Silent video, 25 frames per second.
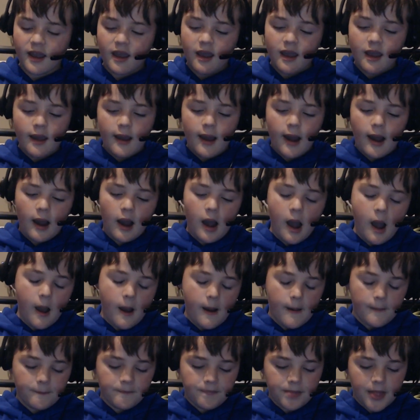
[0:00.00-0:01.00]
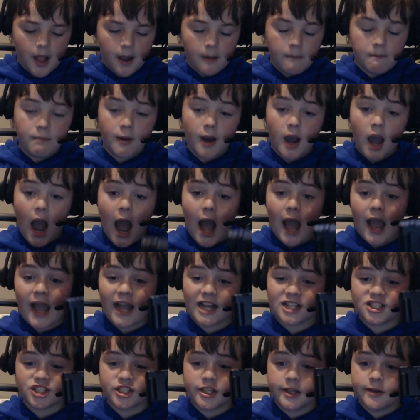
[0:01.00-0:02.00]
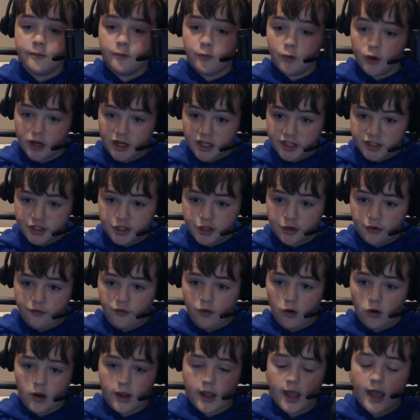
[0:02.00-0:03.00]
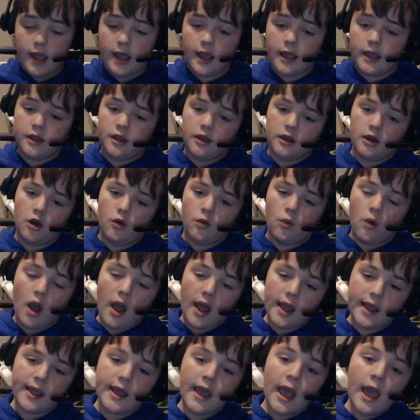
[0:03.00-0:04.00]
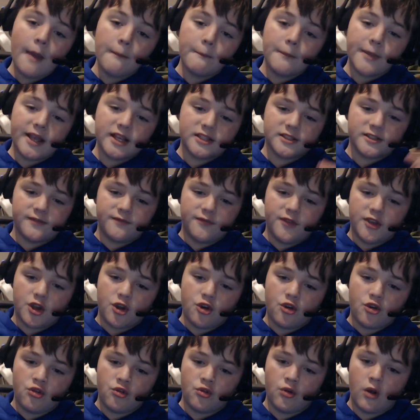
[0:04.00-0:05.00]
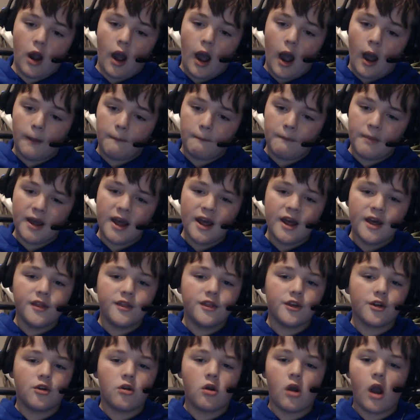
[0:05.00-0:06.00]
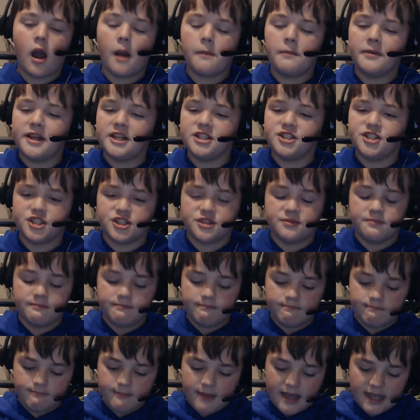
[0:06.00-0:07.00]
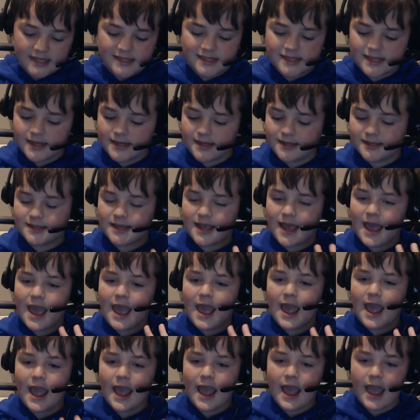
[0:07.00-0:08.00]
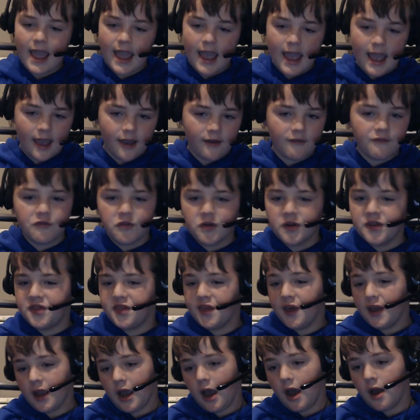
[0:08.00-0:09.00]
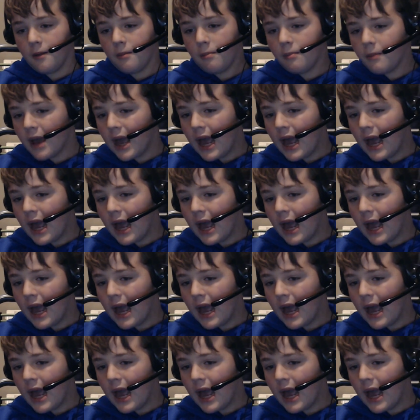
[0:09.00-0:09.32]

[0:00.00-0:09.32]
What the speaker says: But I actually wouldn't shoot 4K. You know why? Because of the crop. The crop, it just messes everything up.